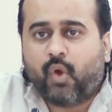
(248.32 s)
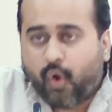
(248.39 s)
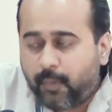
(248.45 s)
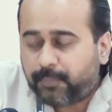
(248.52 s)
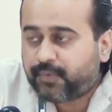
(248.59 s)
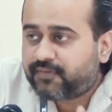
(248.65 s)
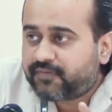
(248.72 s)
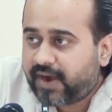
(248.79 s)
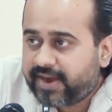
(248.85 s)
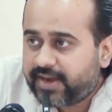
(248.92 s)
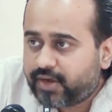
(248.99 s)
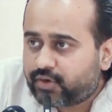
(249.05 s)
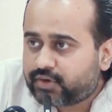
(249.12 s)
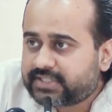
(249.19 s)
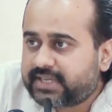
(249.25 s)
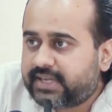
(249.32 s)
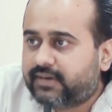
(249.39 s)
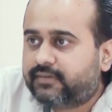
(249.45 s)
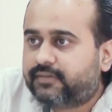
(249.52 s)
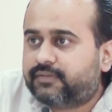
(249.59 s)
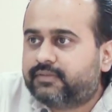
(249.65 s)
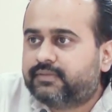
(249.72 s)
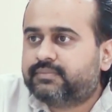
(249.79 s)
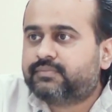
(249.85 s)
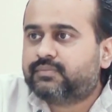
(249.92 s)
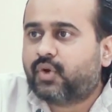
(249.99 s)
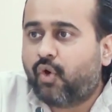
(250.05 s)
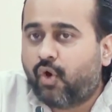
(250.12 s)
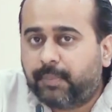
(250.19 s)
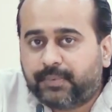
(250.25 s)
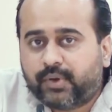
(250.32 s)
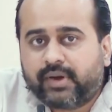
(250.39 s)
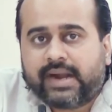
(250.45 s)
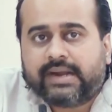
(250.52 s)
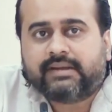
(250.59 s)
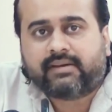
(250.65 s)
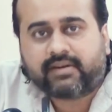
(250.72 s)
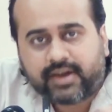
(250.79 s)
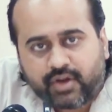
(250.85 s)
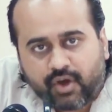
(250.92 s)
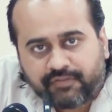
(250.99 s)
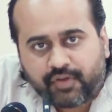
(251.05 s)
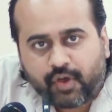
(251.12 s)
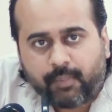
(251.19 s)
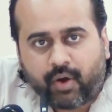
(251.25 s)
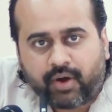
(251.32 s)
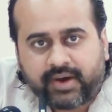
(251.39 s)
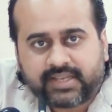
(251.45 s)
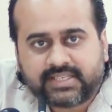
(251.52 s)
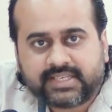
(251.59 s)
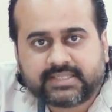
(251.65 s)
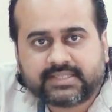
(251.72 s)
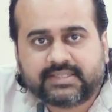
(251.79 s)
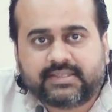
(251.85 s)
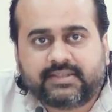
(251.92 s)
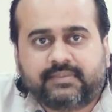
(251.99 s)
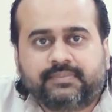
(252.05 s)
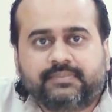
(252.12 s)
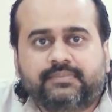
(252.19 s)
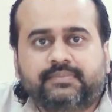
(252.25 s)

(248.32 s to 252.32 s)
Hope to find yourself. Hope to get rid of your bondages.